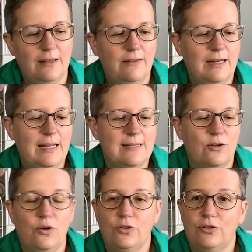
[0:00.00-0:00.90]
that is
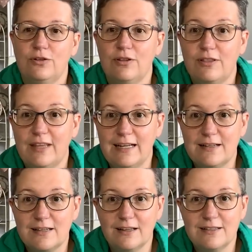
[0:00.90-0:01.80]
on the
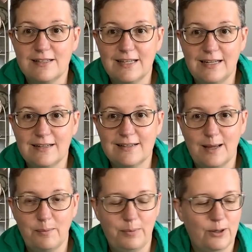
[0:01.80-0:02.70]
Things Unseen
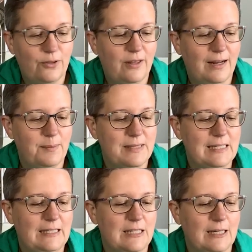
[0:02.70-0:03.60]
sampler that I'm
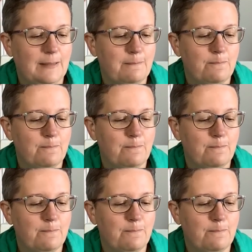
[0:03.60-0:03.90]
stitching.